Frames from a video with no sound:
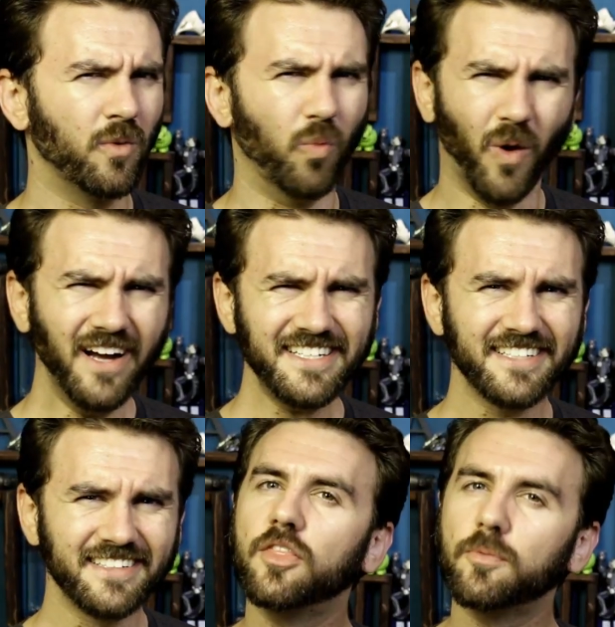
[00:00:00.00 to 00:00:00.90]
What?
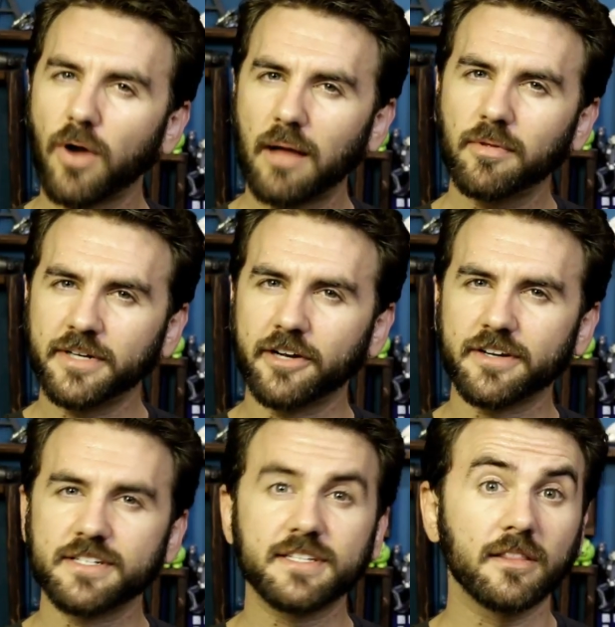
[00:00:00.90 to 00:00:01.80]
The problem here
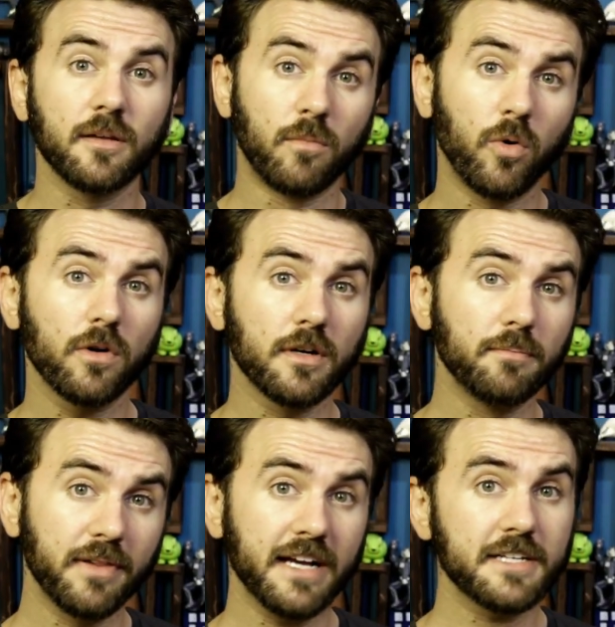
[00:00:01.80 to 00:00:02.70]
is that the more
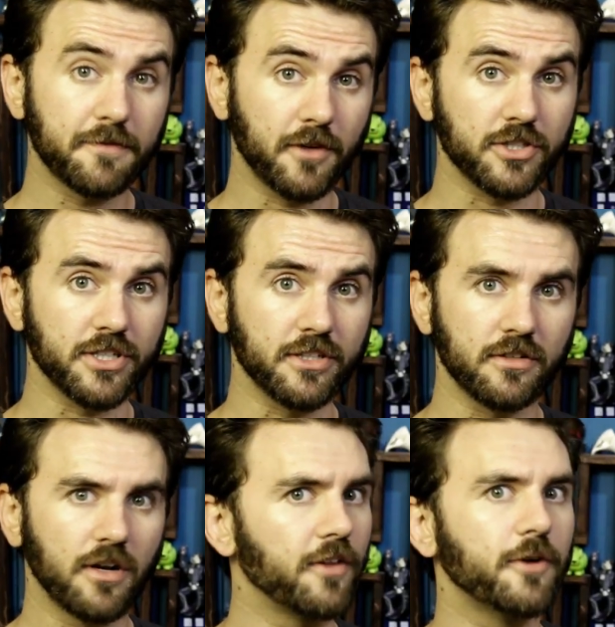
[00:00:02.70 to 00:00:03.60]
complex function,
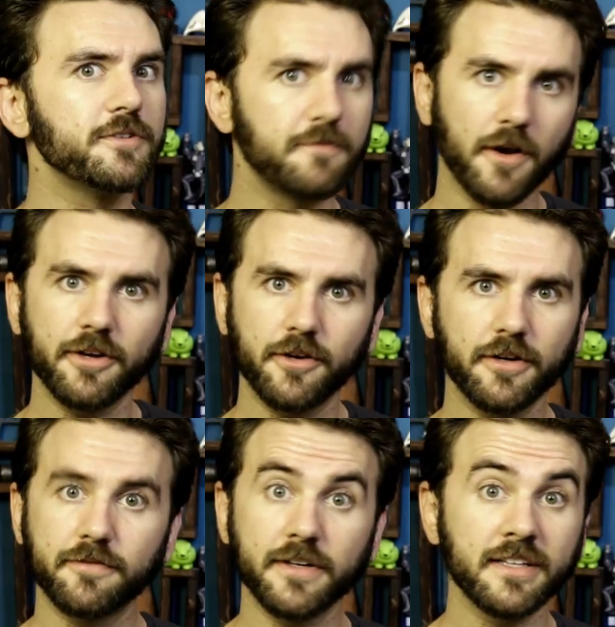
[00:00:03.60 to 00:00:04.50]
although it's very good
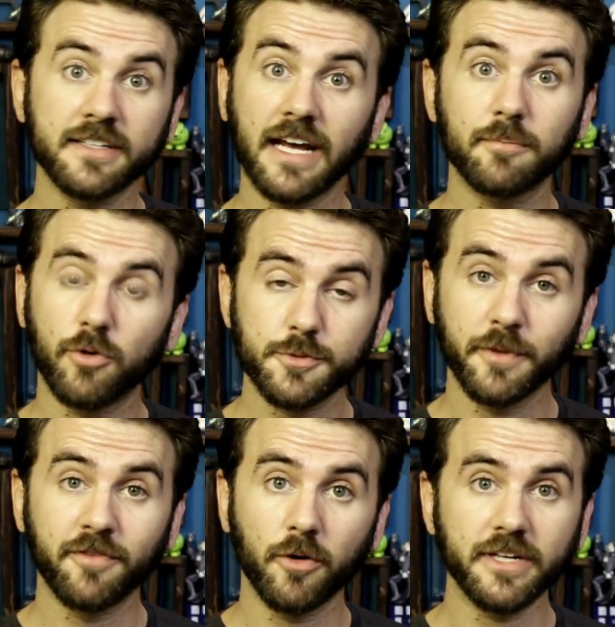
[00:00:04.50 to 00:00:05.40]
at fitting the data points
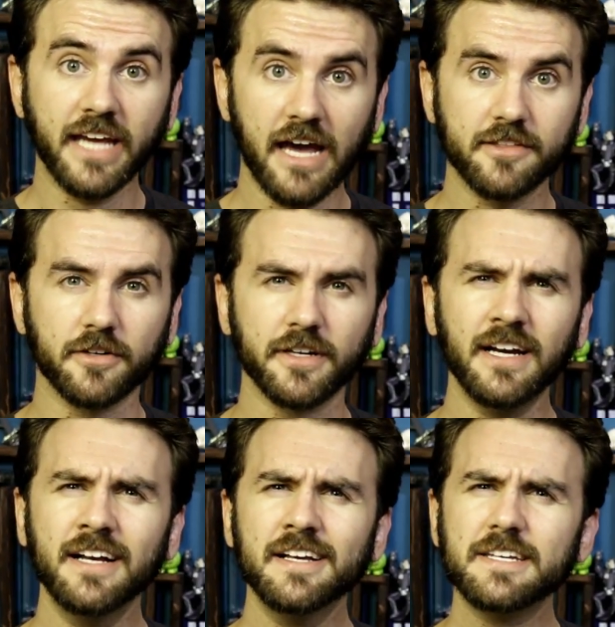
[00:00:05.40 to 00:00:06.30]
we've already gathered,
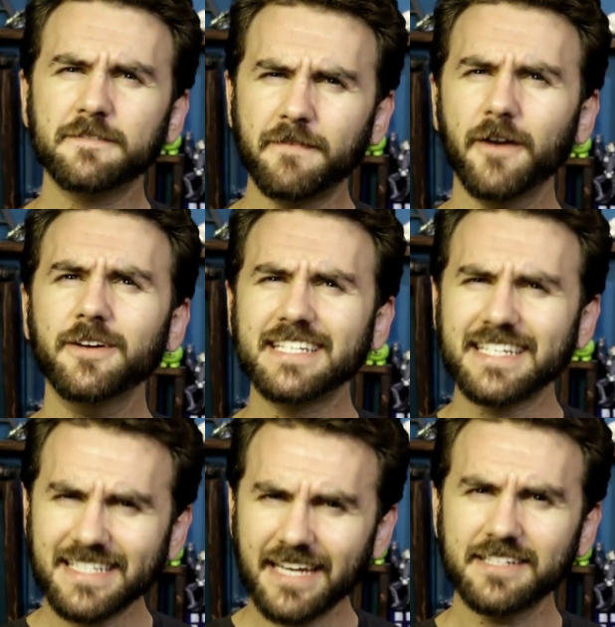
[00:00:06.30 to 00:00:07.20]
is very
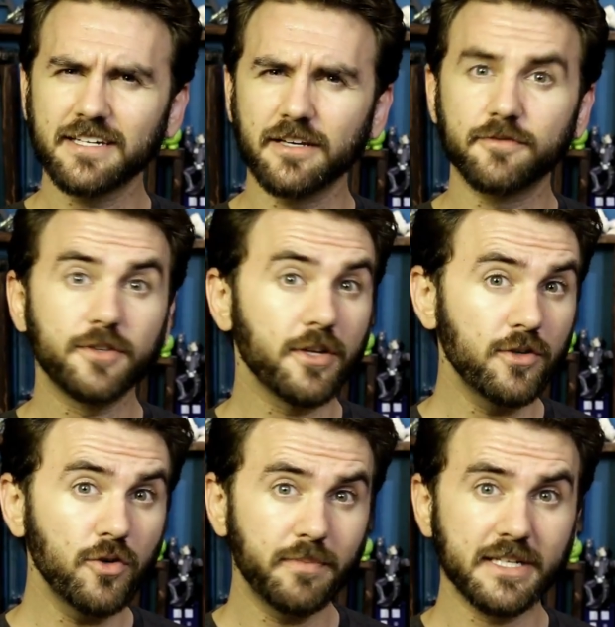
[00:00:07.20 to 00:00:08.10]
sensitive to
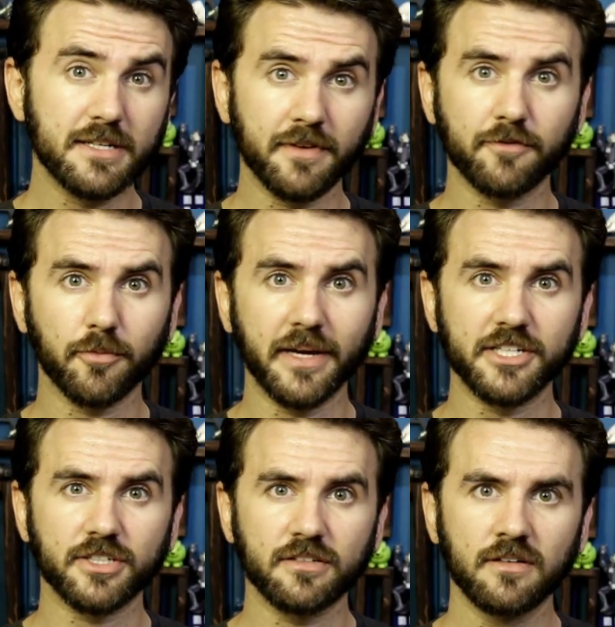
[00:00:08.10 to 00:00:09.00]
new bits of
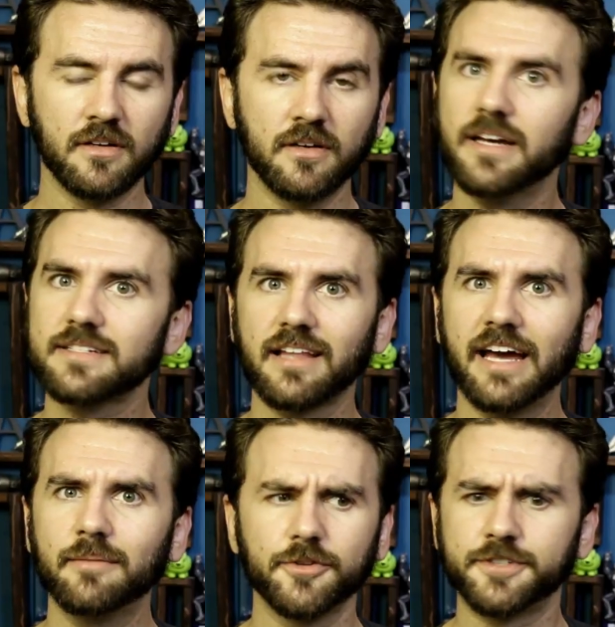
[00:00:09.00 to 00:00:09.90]
information. It's
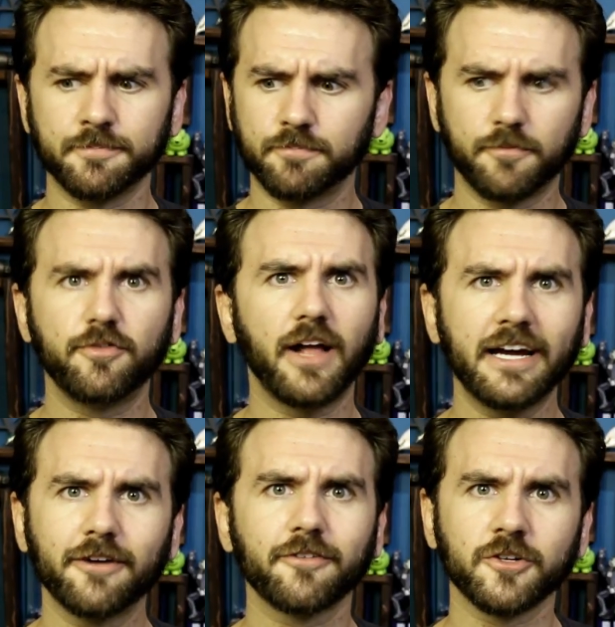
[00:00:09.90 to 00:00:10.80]
liable to fly
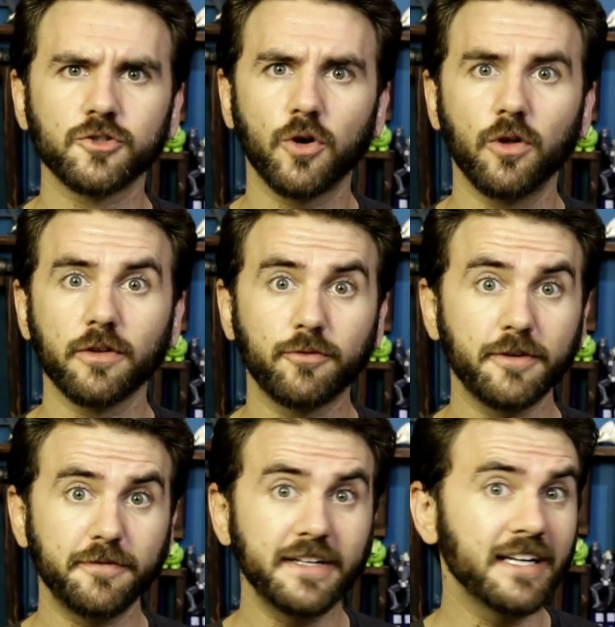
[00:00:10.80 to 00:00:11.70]
out of control if we
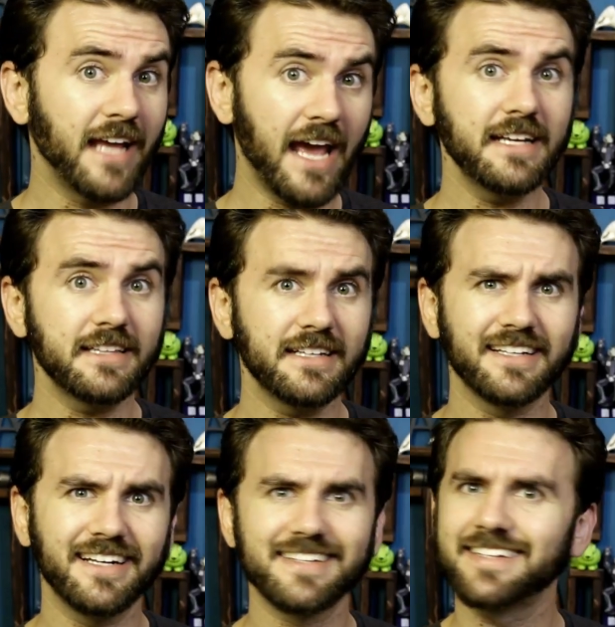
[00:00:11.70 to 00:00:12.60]
feed it anything
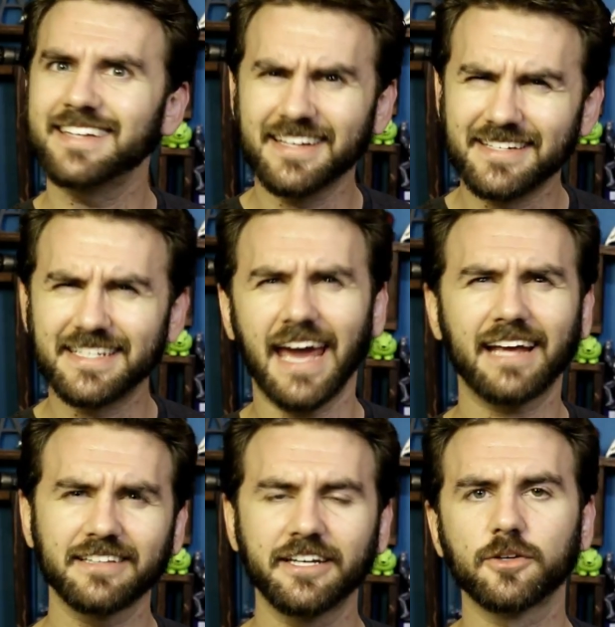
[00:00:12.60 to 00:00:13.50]
that isn't
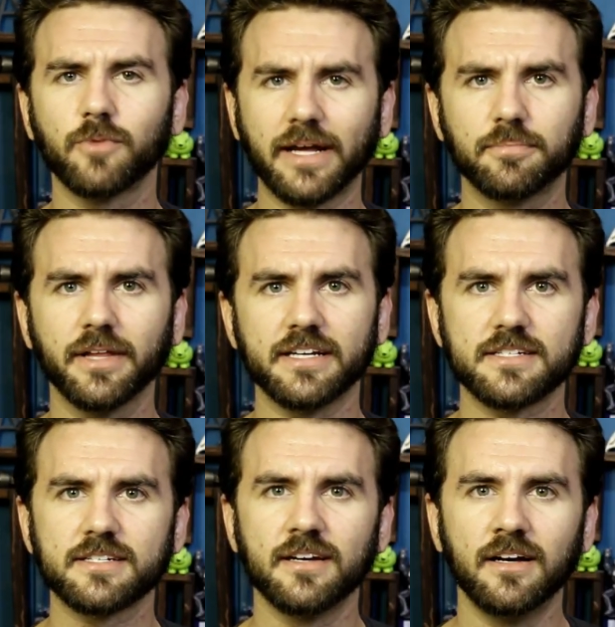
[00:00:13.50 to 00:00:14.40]
exactly in the right
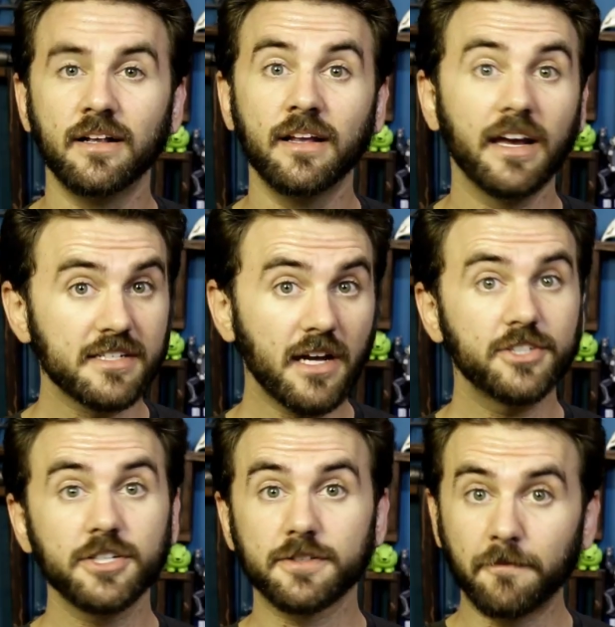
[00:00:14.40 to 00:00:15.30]
place. It's not
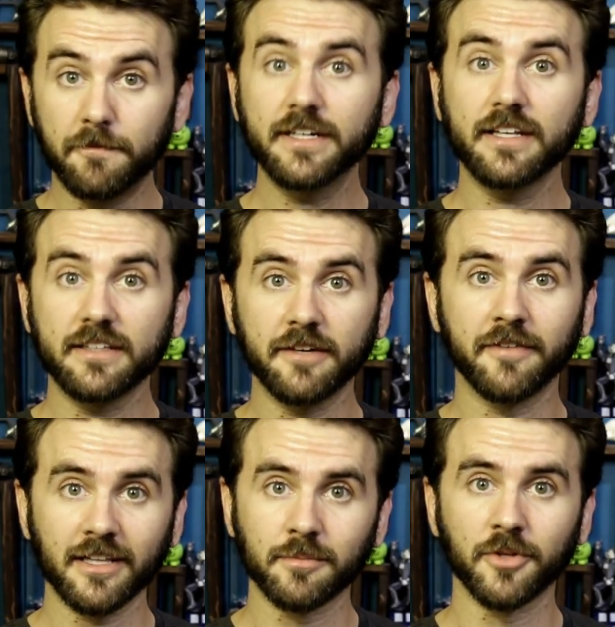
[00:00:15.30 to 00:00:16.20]
just fitting the
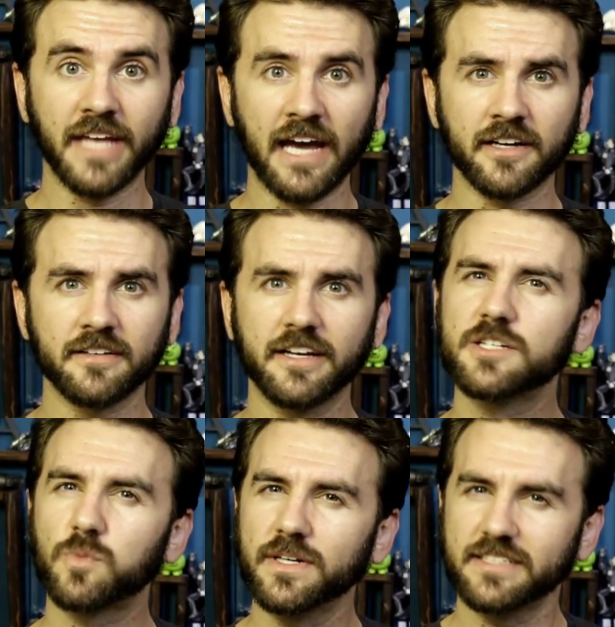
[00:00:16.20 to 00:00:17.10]
available data,
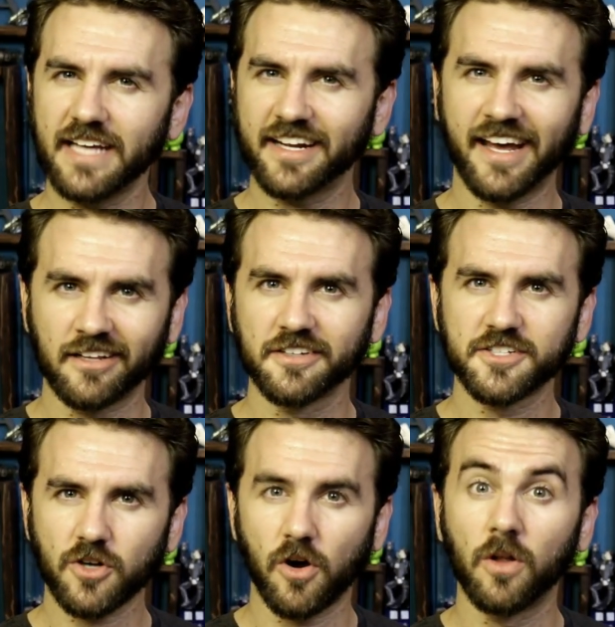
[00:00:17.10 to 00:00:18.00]
it's what data analysts
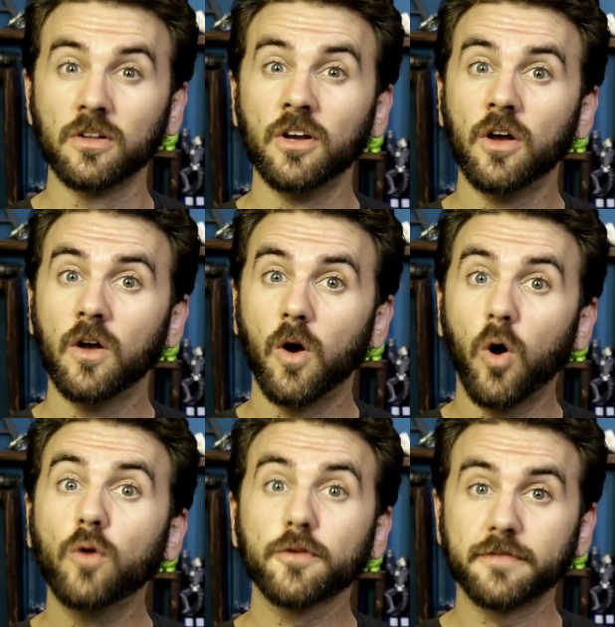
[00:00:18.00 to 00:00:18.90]
call
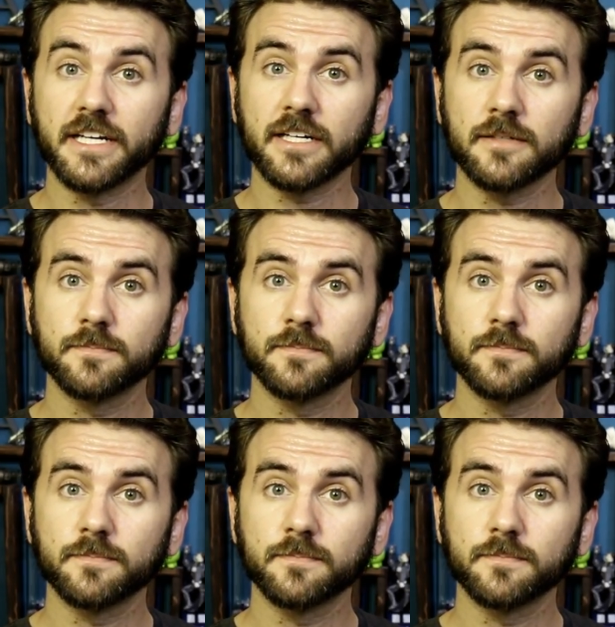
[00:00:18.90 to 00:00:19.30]
overfitting.